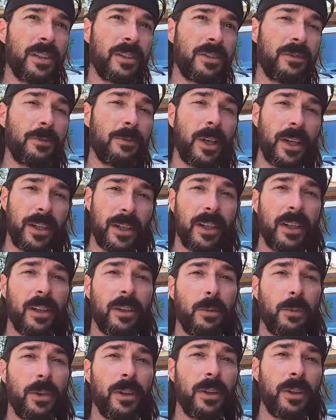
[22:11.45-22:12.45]
as of right
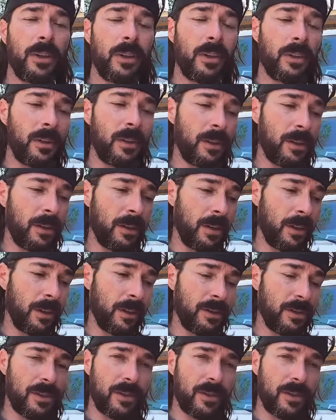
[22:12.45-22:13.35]
now we are on